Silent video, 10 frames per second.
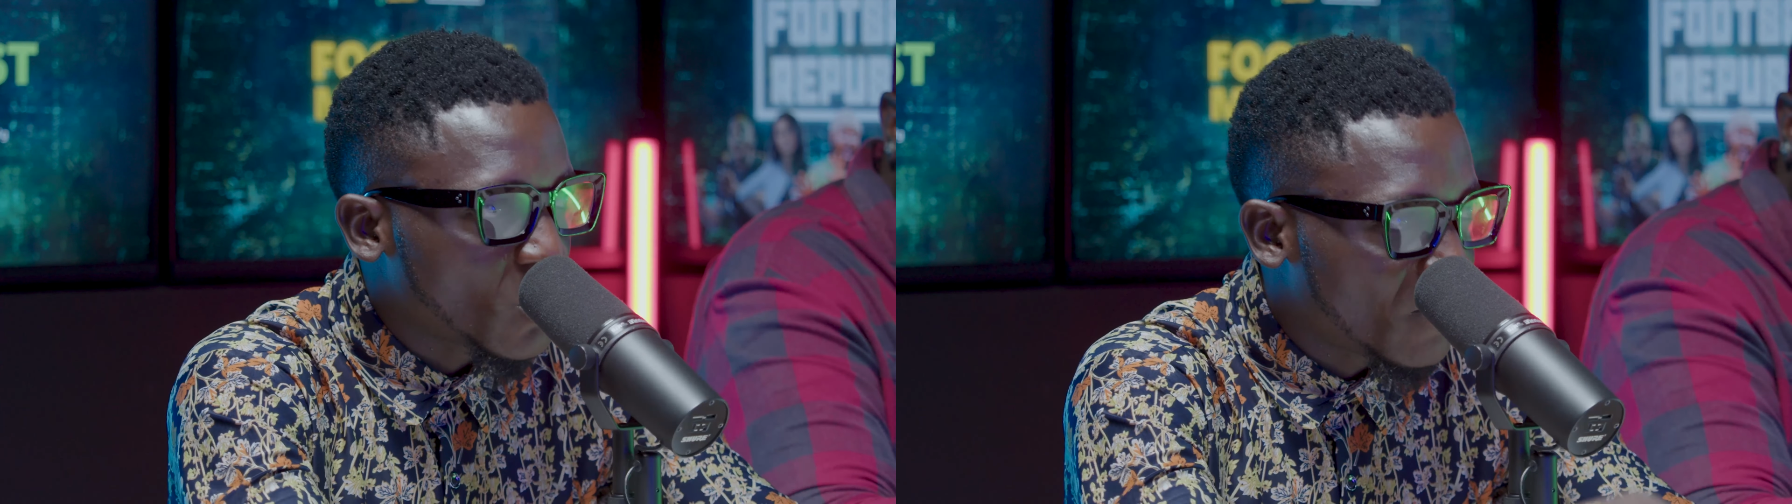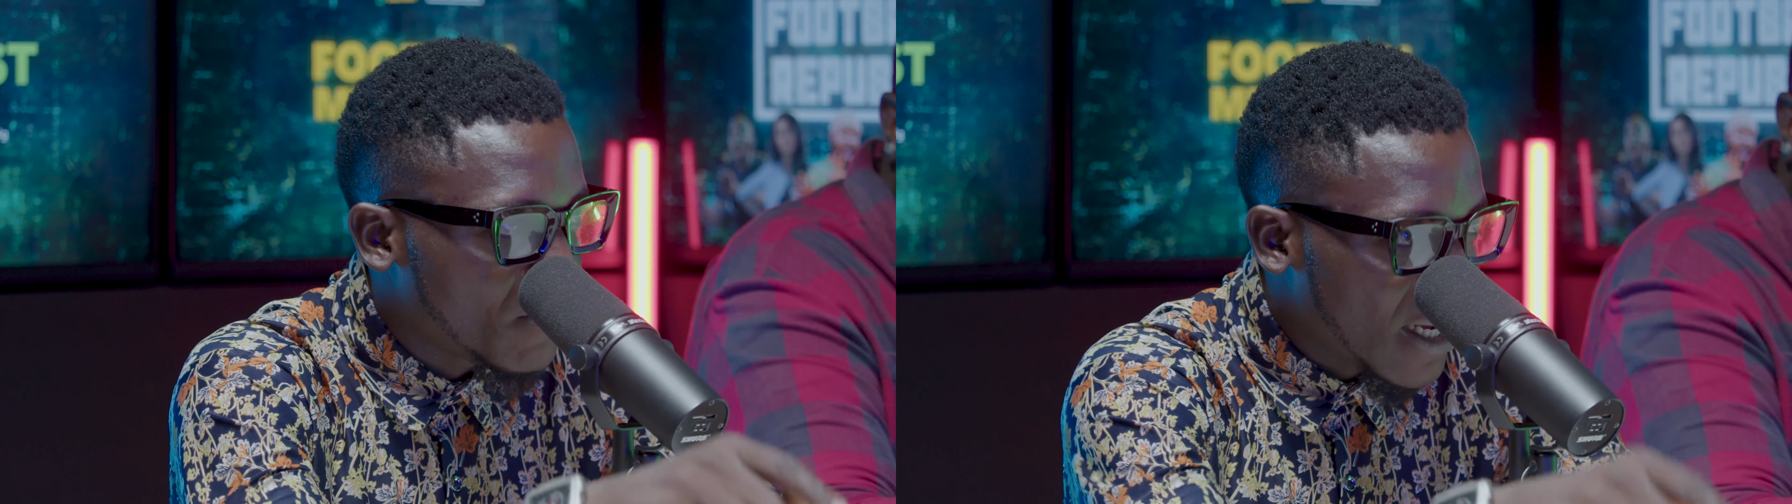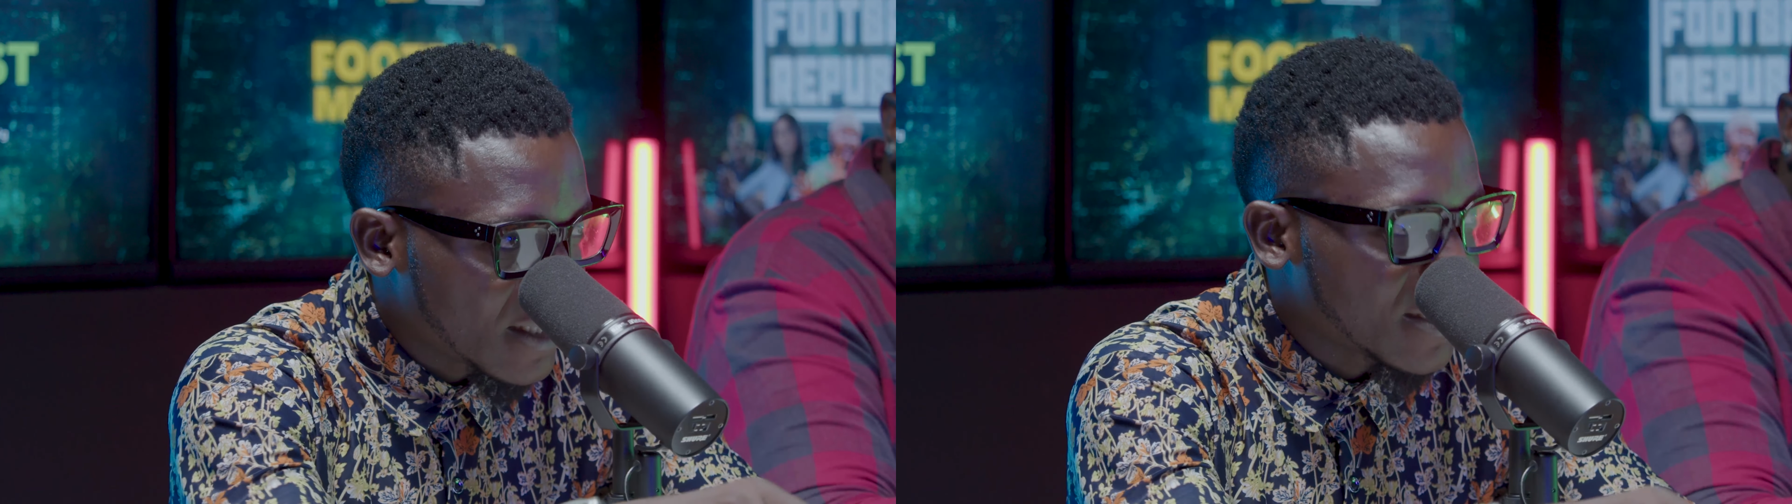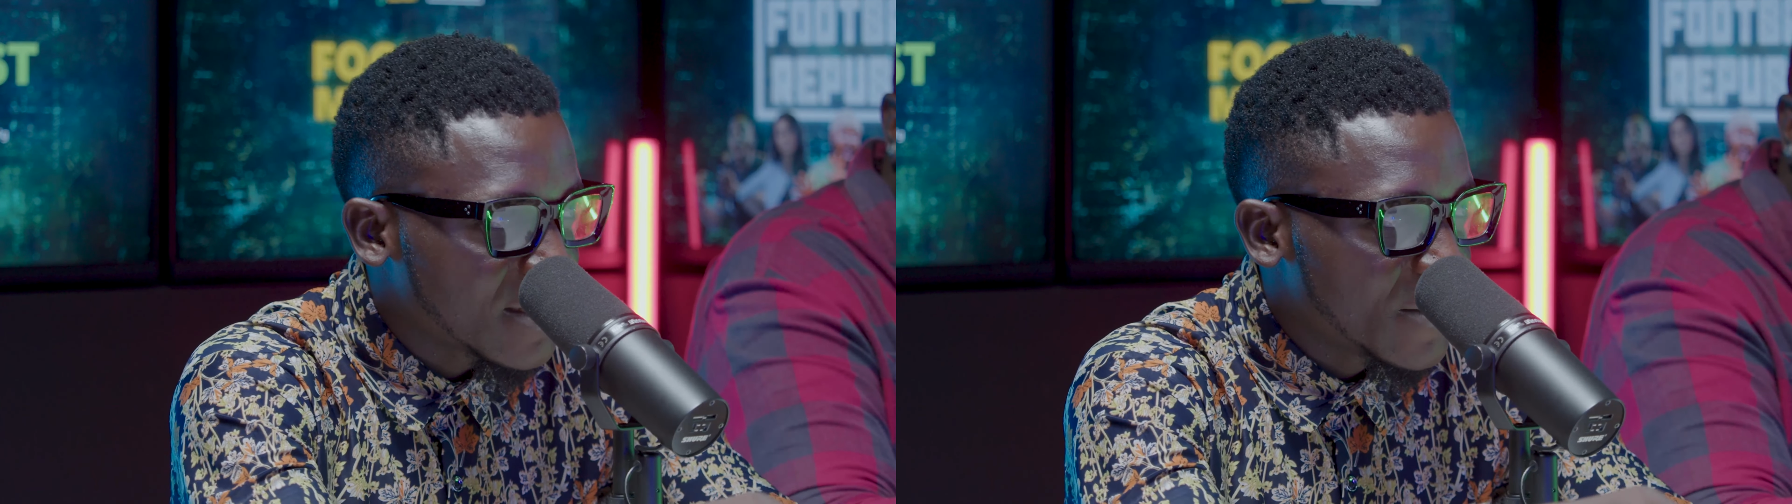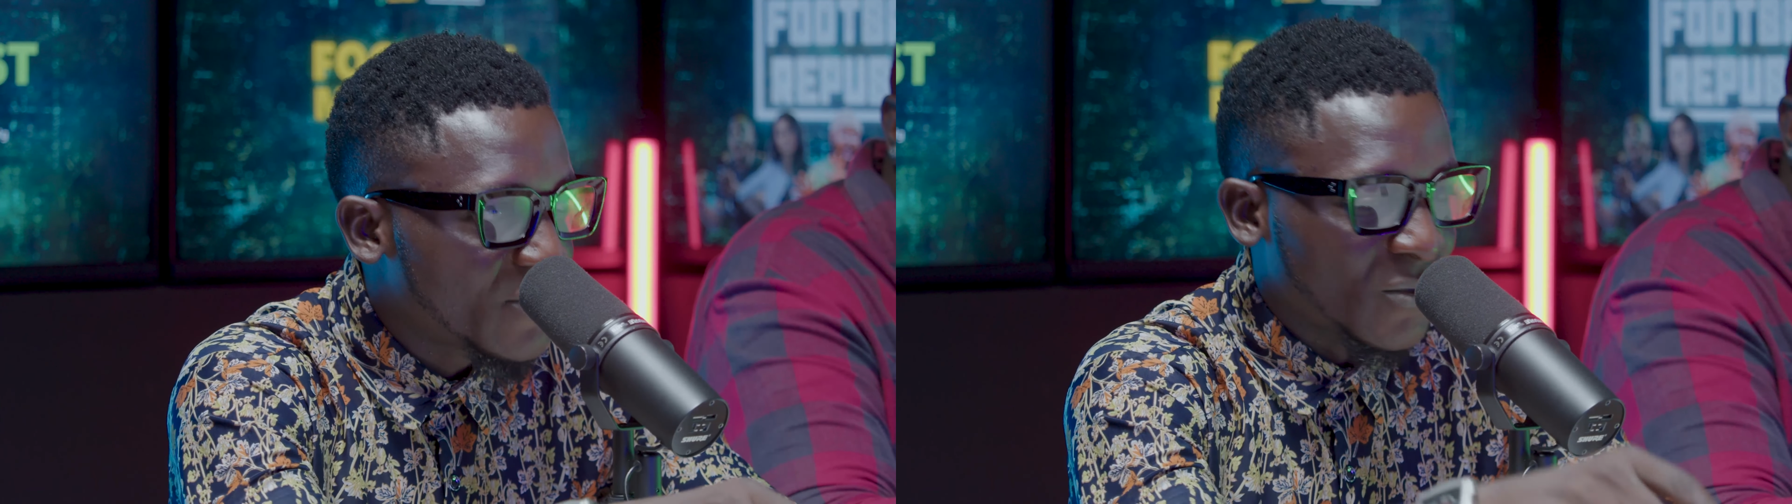of March,
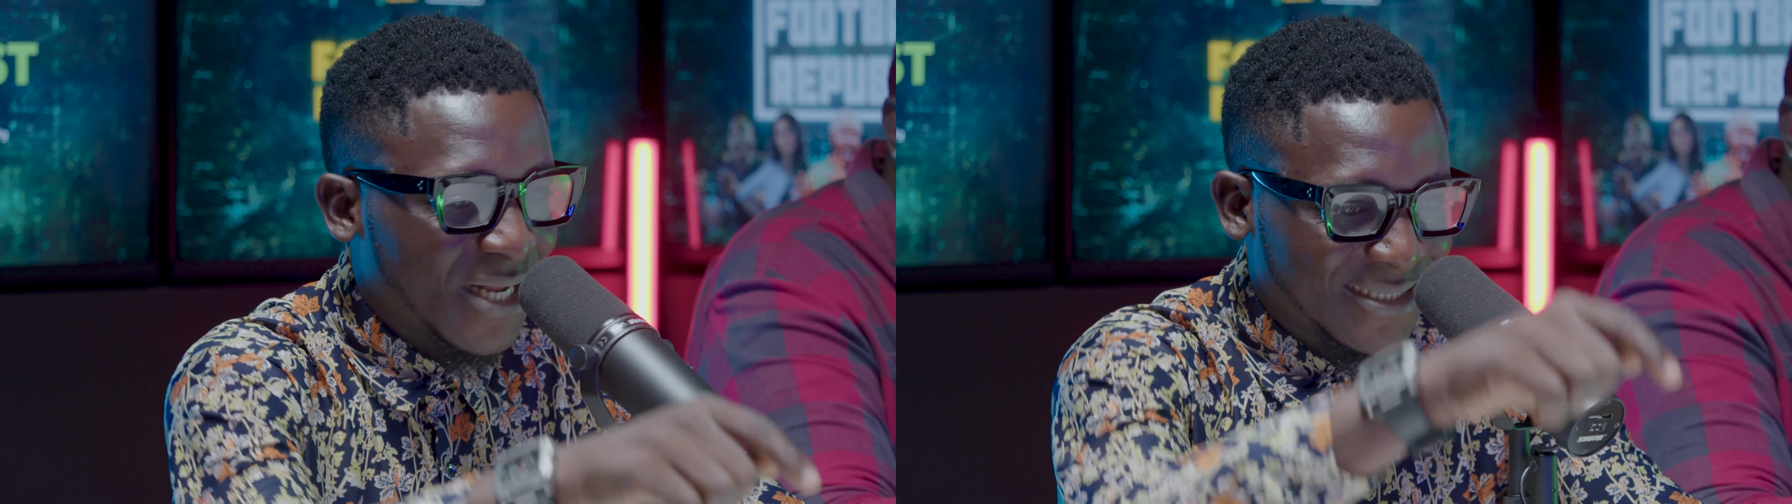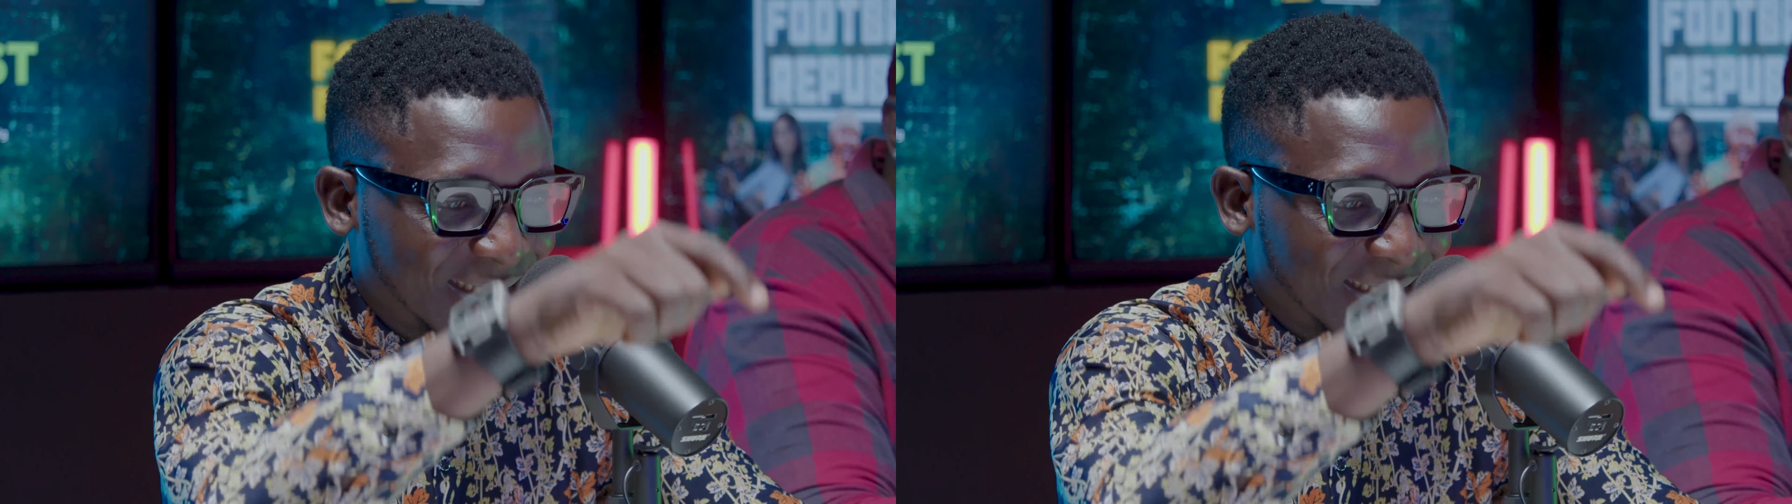for that